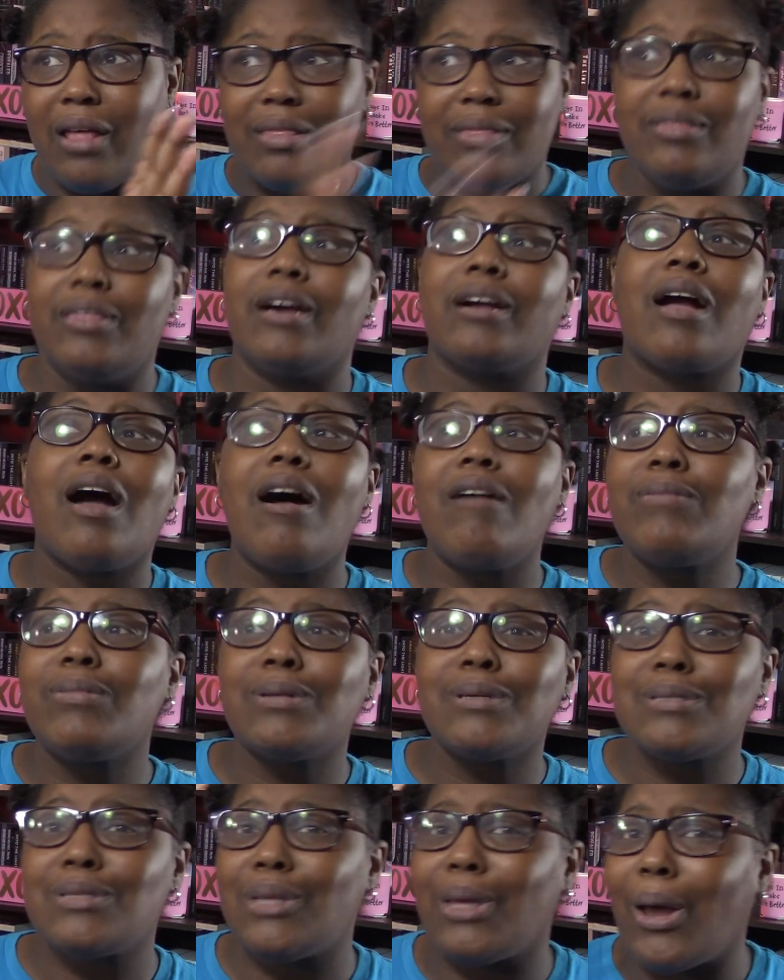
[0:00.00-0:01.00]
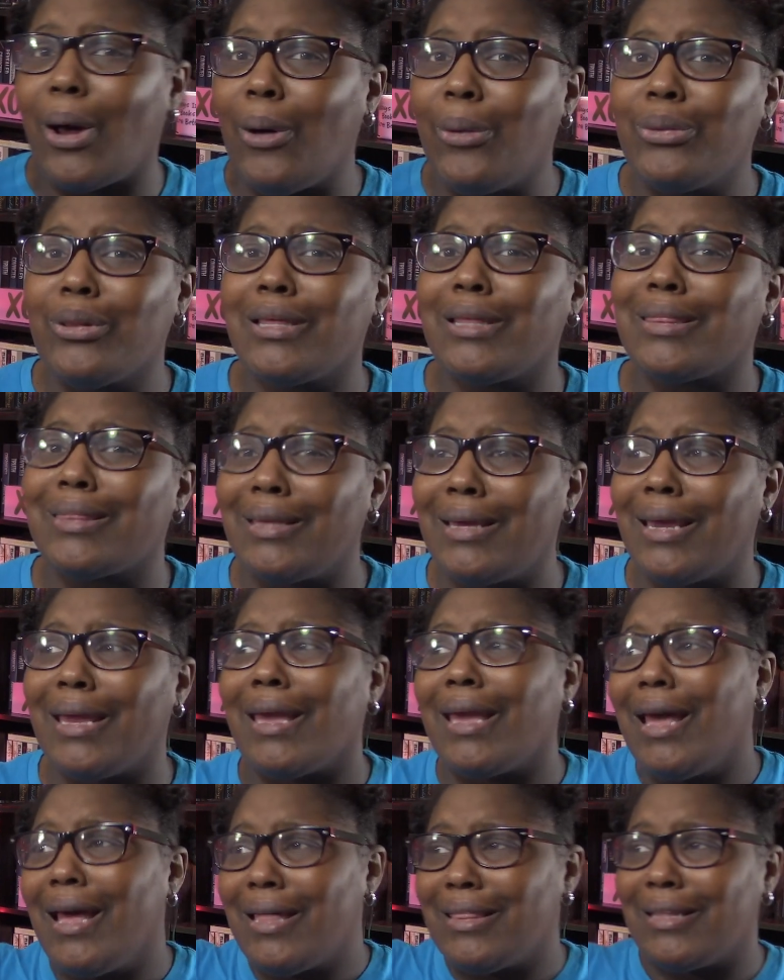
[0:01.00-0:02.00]
The cover is the only
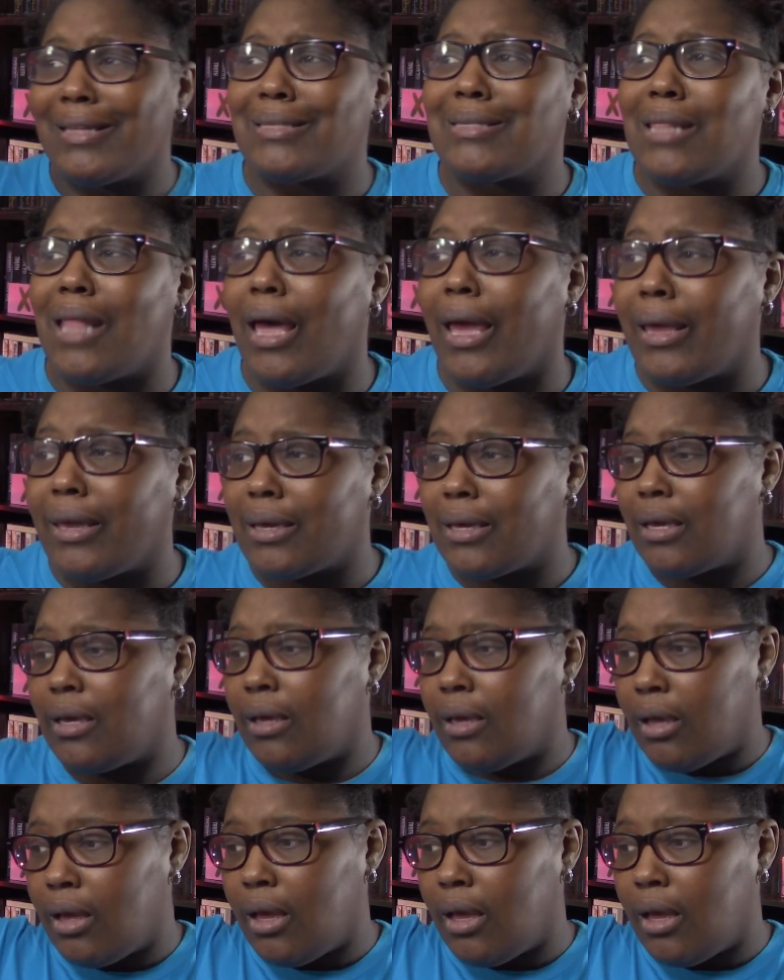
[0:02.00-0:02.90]
thing that's like,